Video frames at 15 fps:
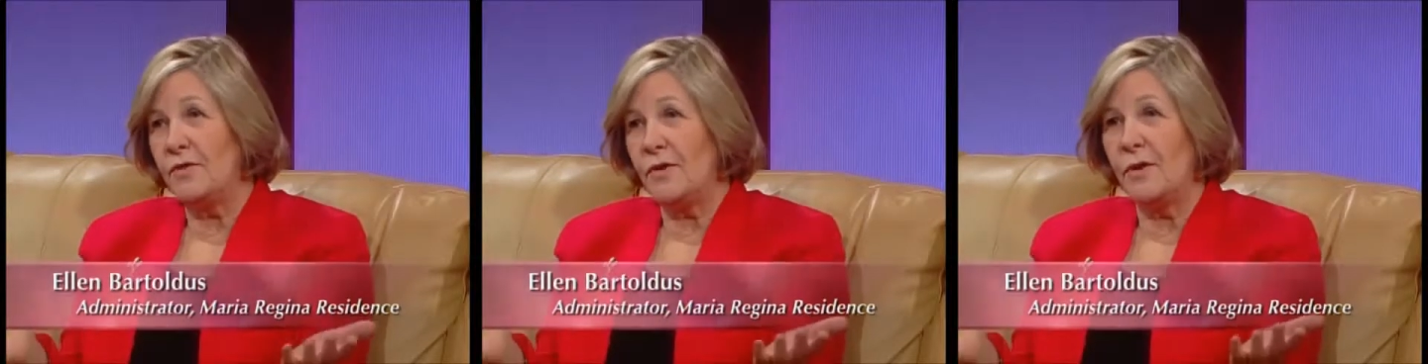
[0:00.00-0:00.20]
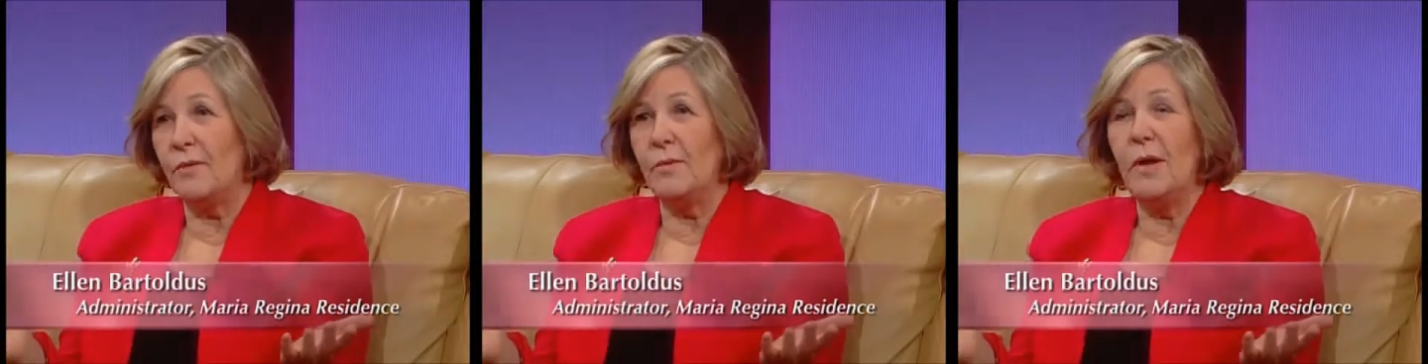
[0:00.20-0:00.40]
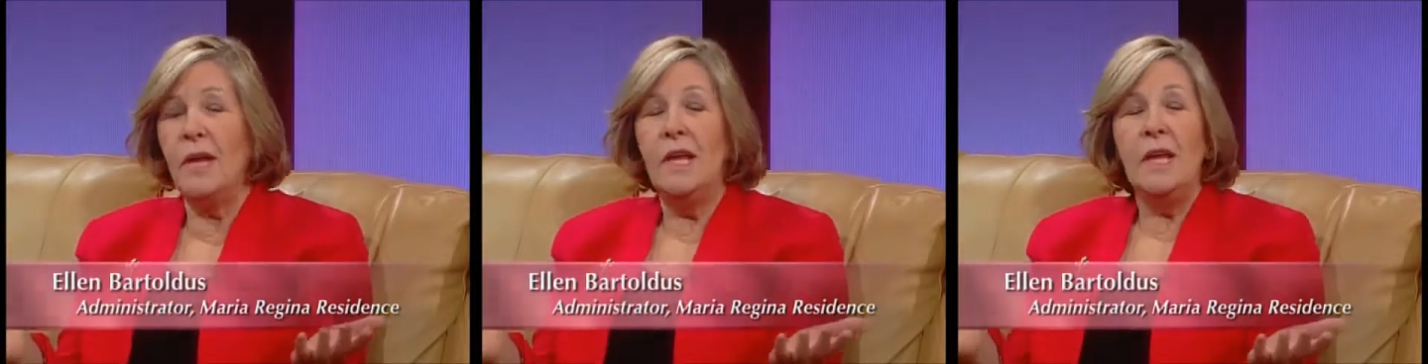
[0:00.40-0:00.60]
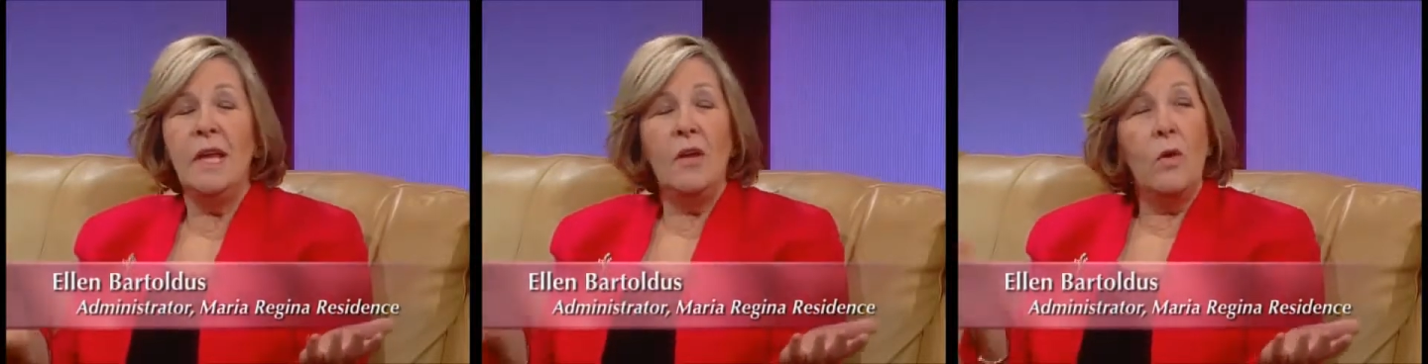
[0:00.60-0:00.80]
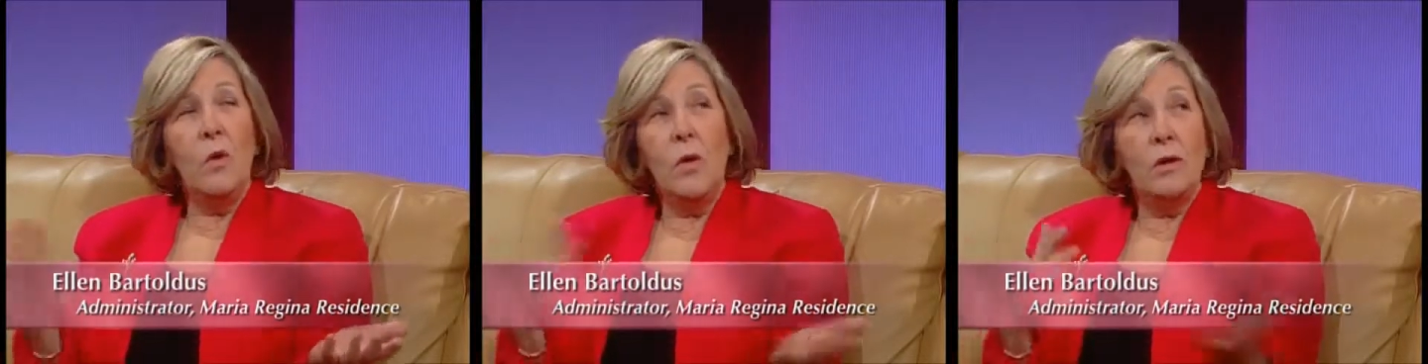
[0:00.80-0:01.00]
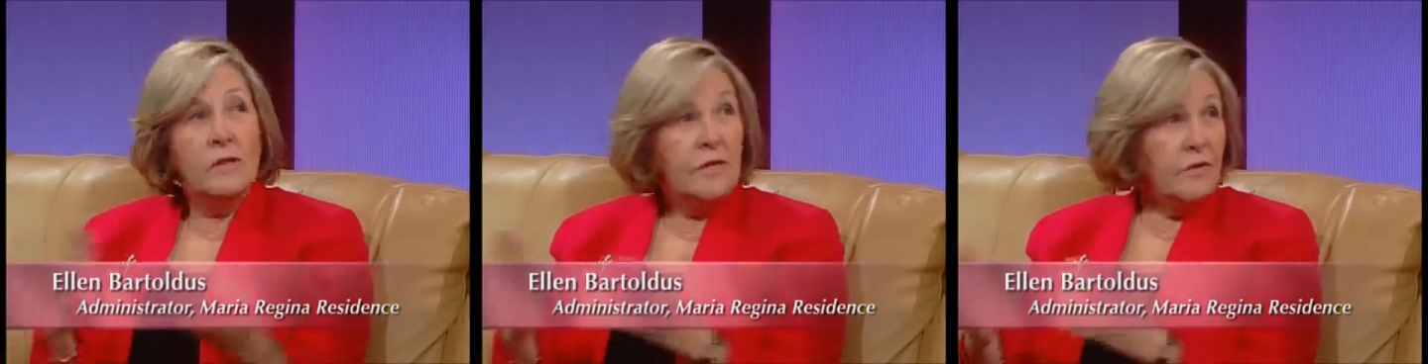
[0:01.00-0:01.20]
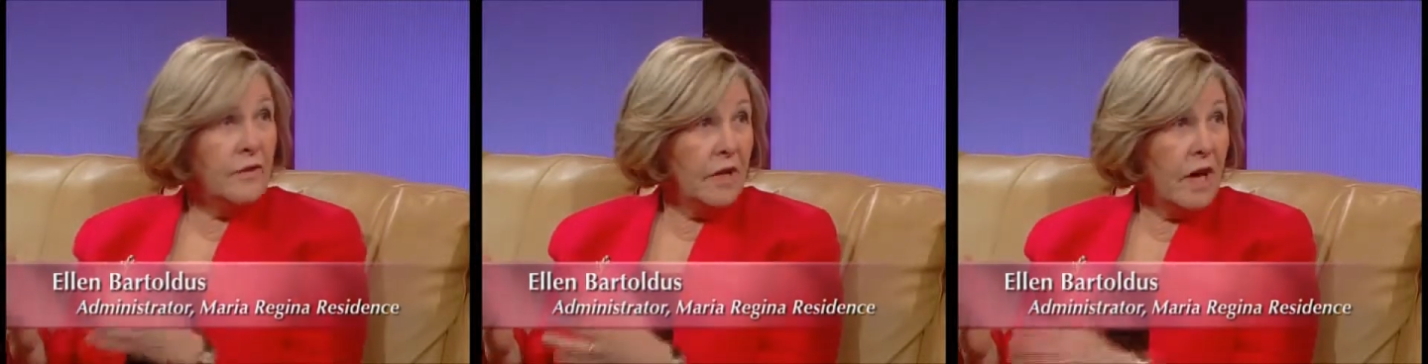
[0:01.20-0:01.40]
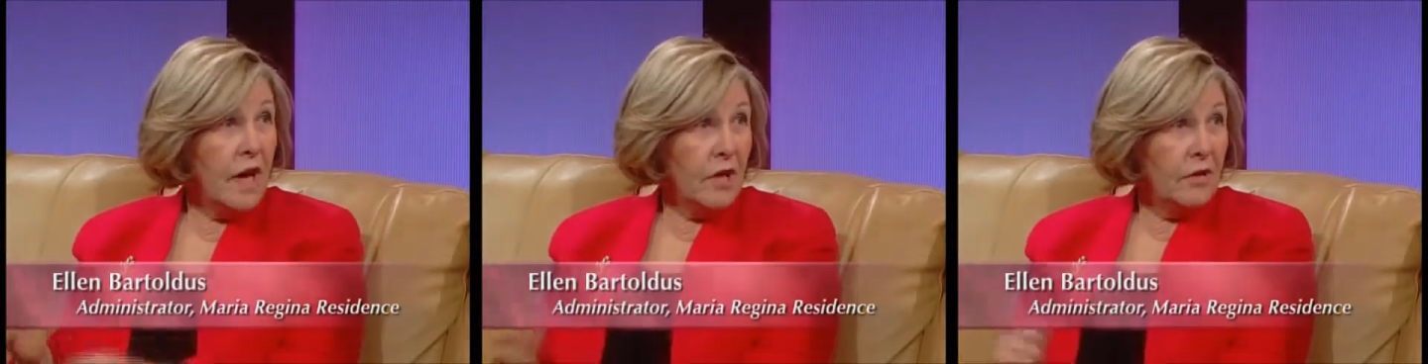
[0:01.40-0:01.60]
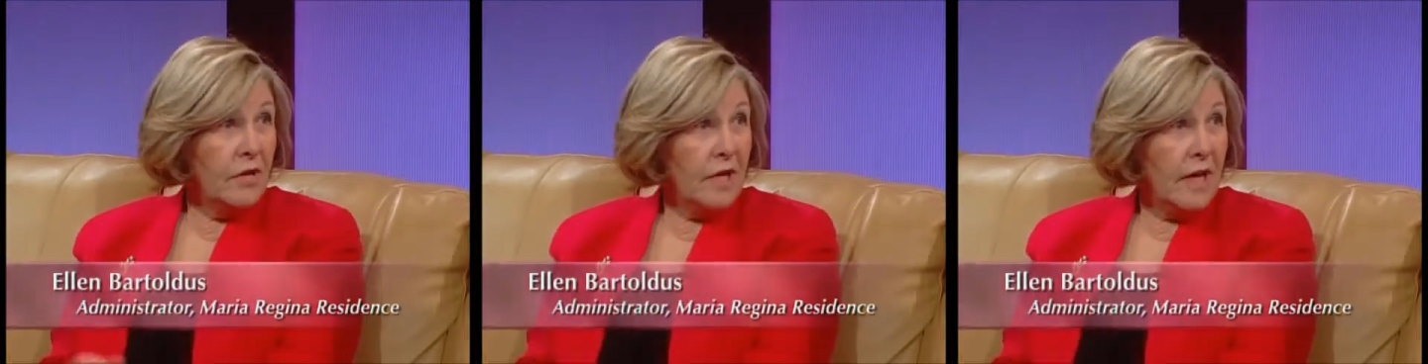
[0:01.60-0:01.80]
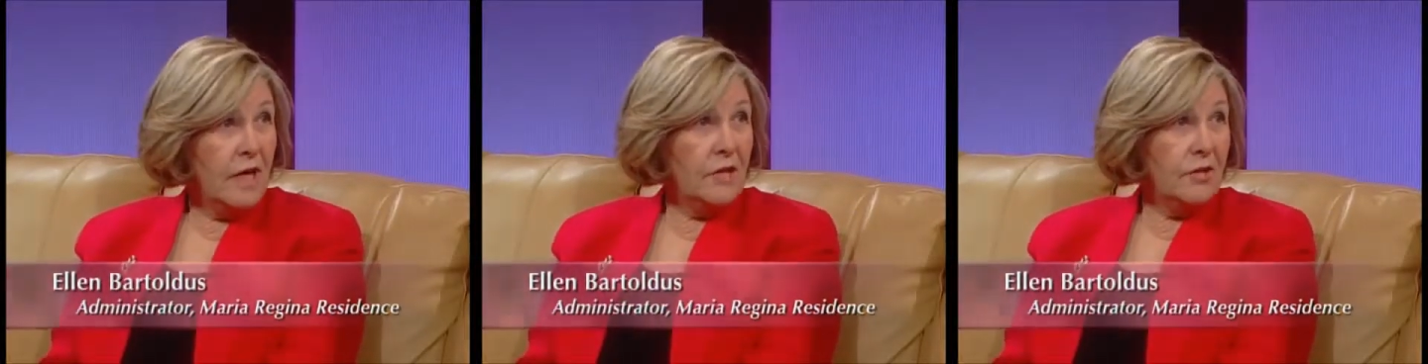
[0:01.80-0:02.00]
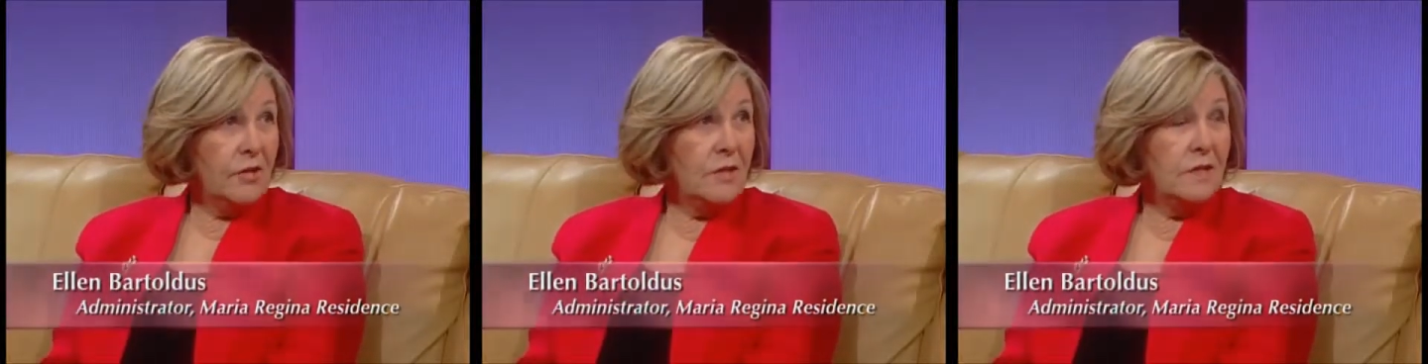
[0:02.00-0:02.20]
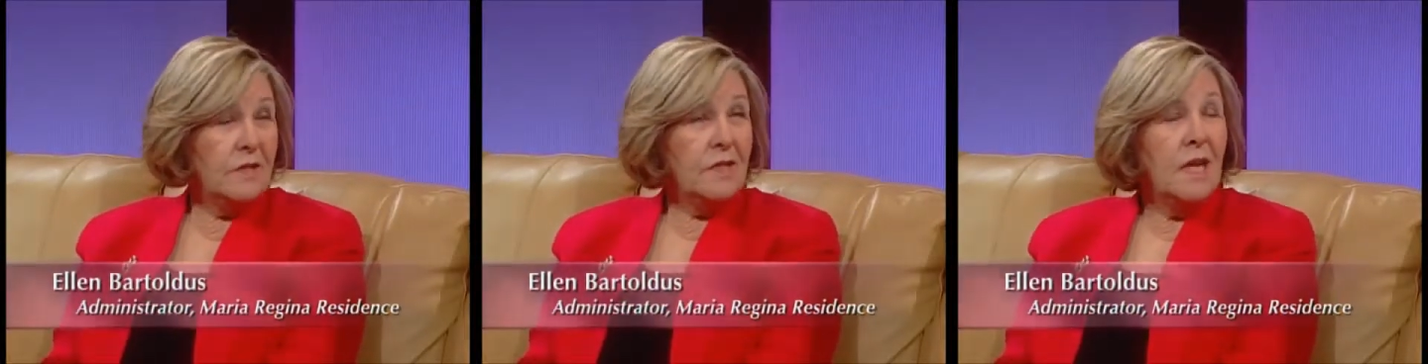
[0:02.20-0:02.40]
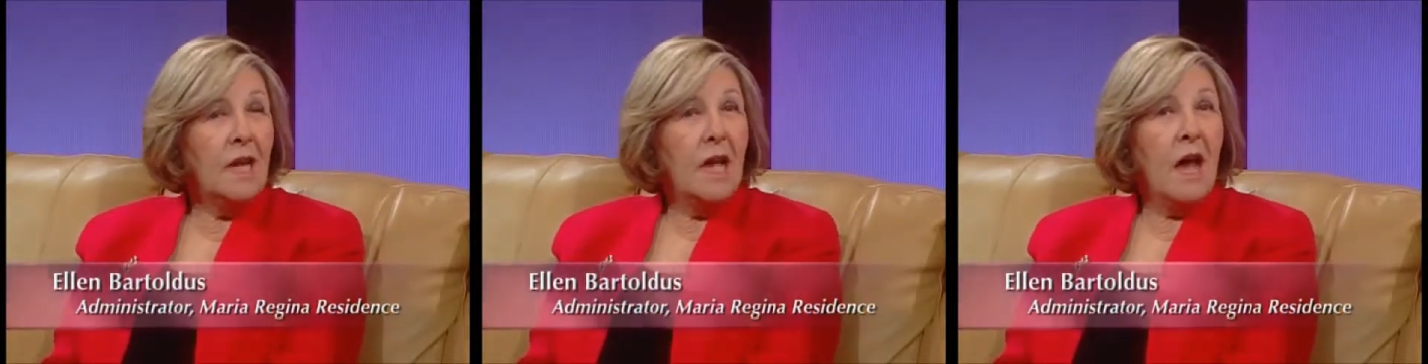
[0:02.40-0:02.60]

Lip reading: from all different congregations.